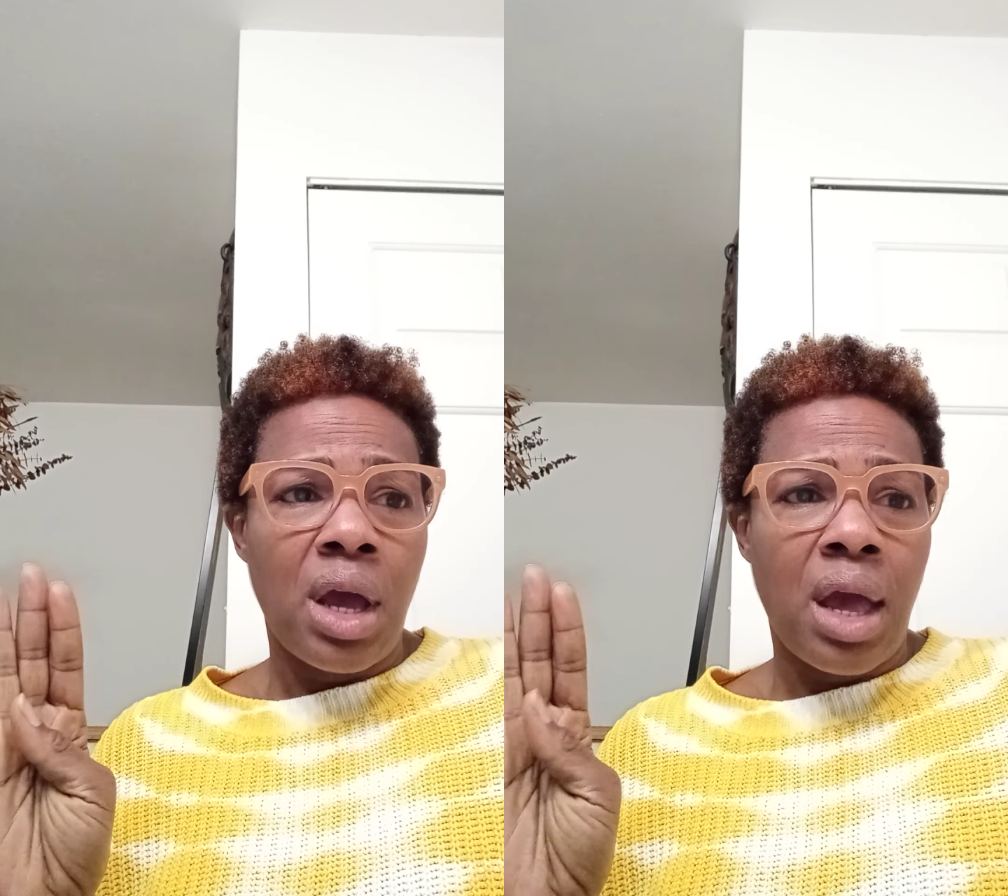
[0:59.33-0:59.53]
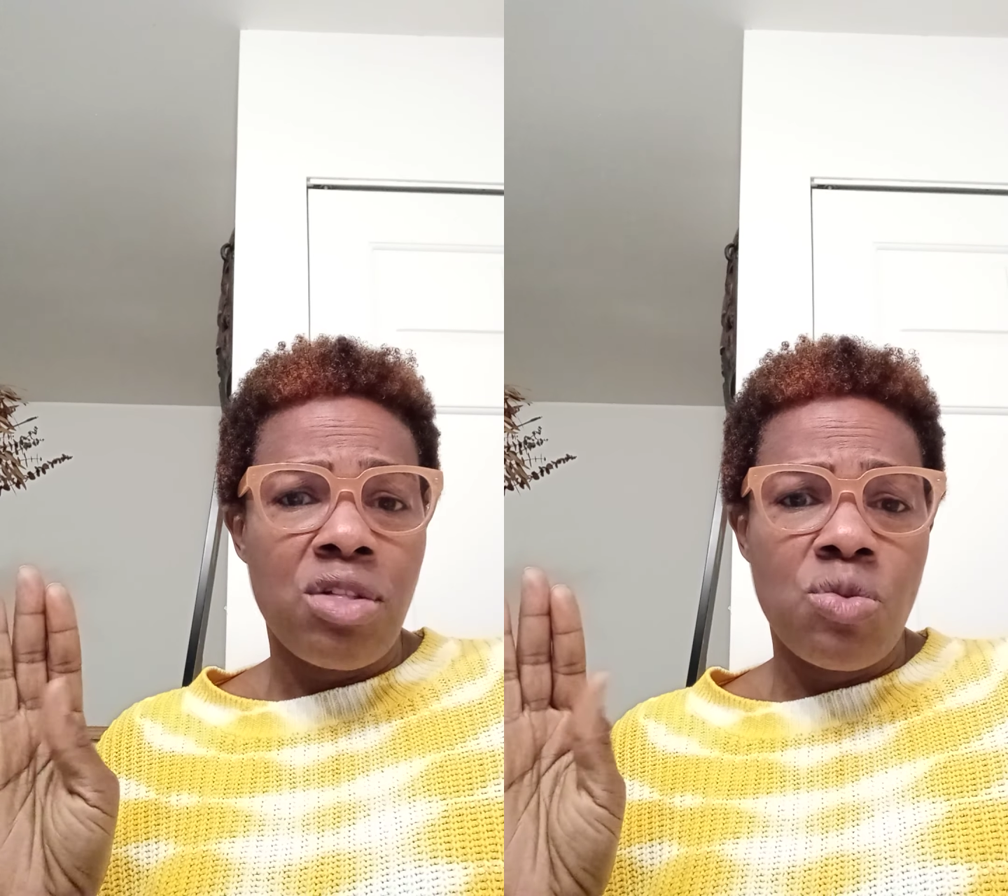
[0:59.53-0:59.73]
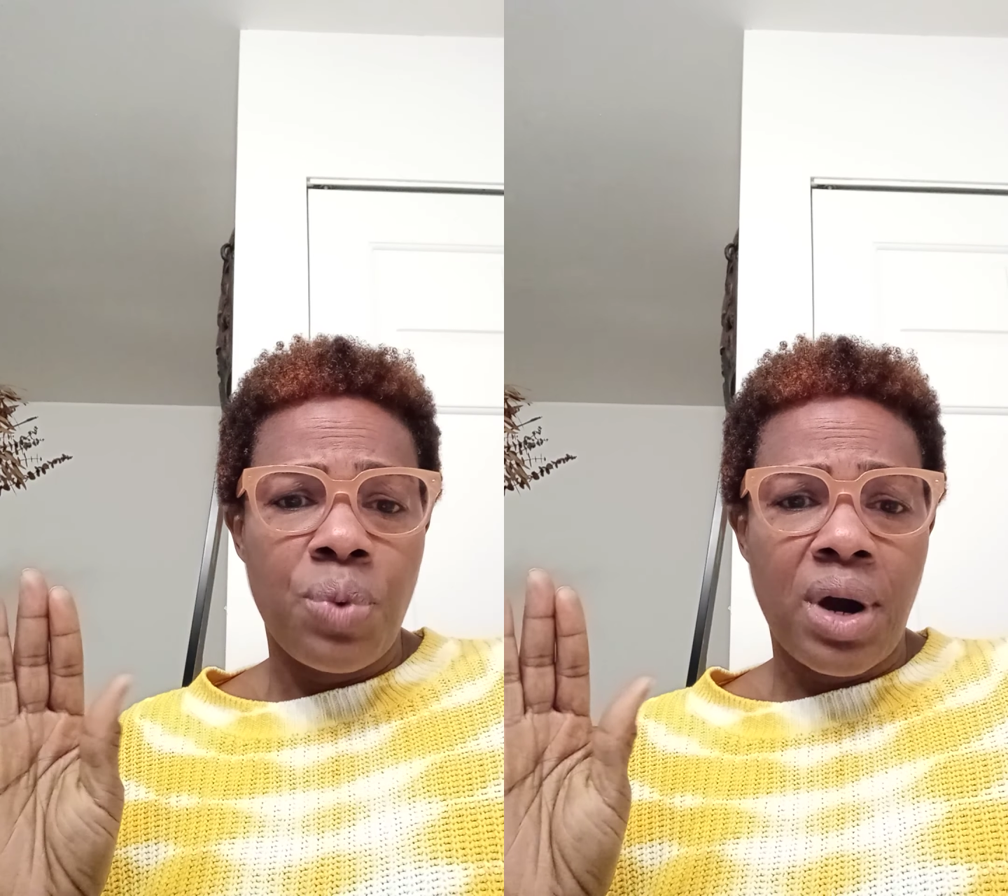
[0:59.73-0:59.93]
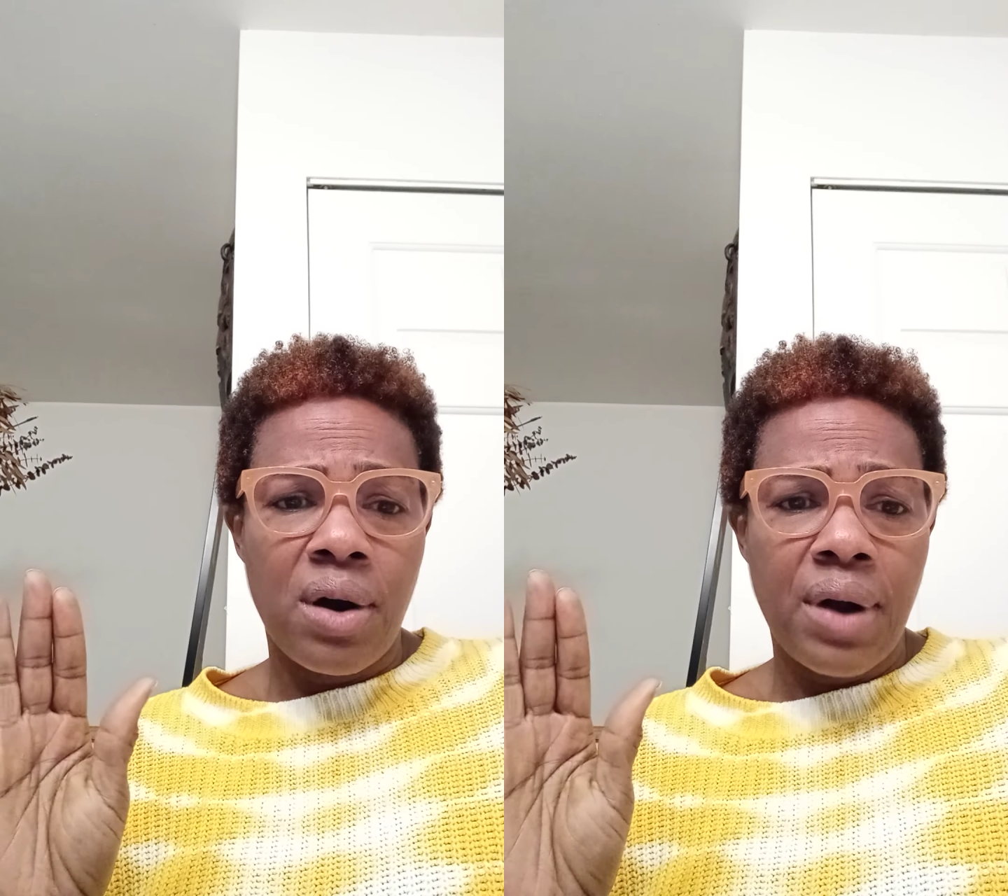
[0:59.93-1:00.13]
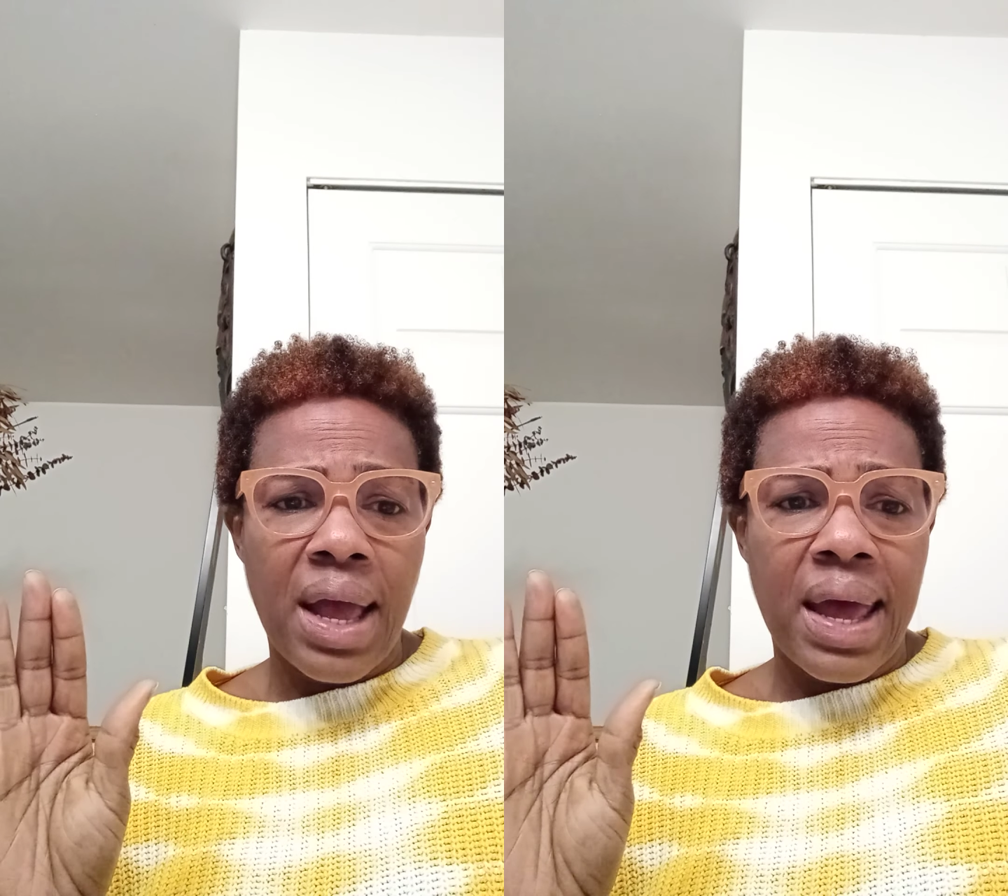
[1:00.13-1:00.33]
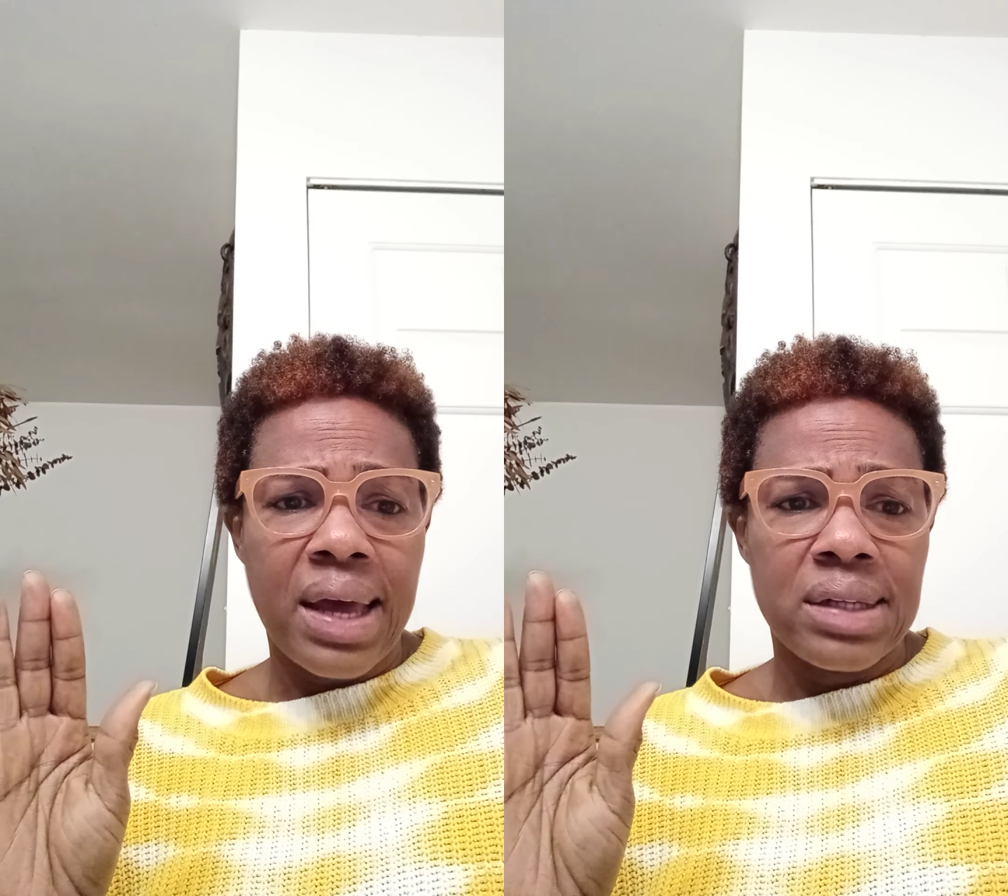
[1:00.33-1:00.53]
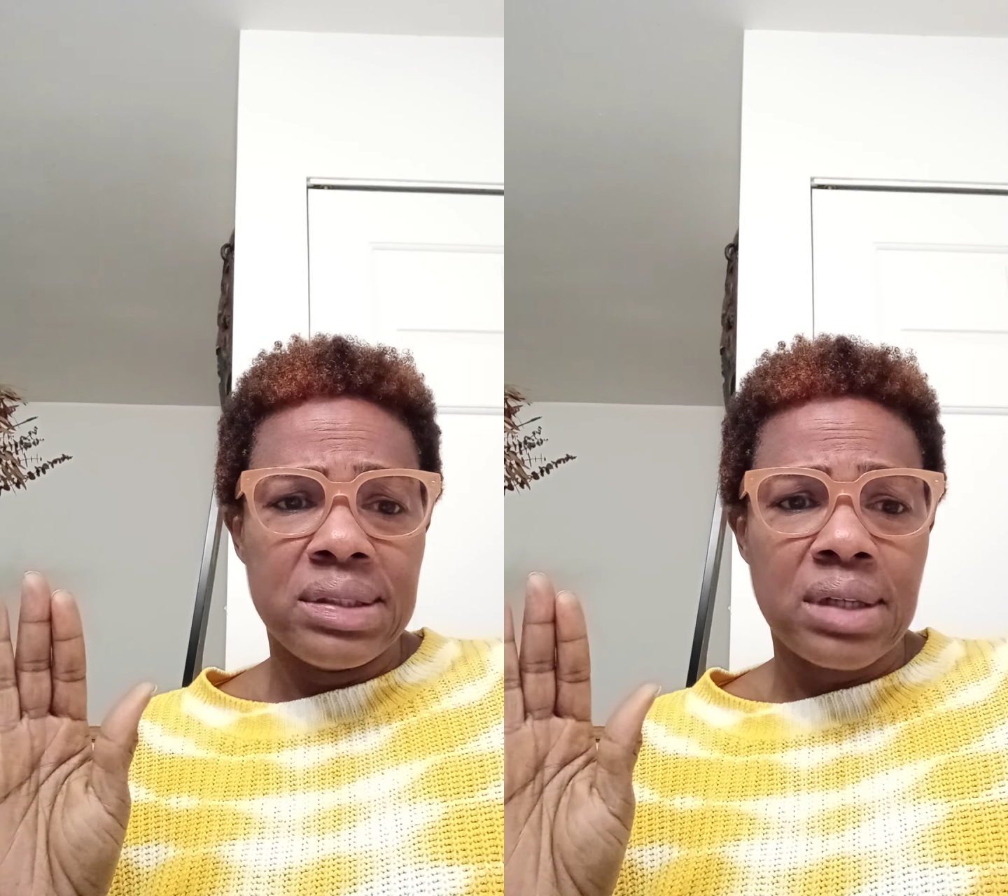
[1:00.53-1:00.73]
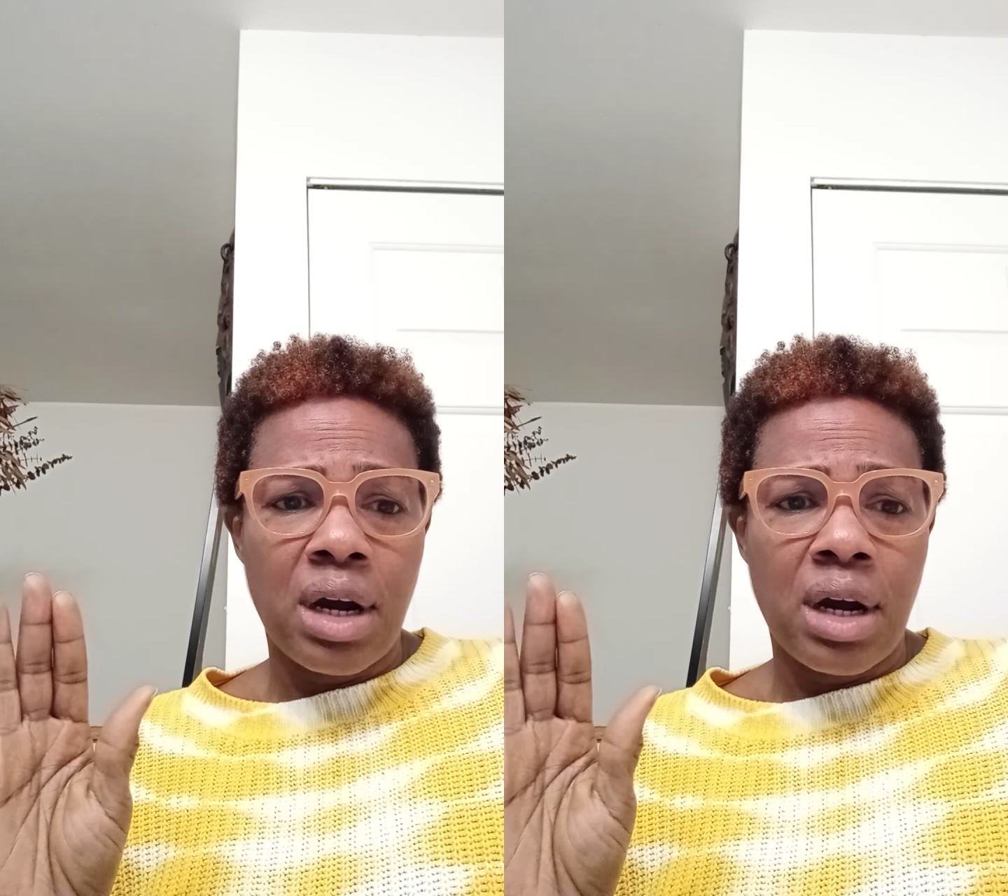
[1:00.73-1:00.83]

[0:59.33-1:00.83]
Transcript: as well as,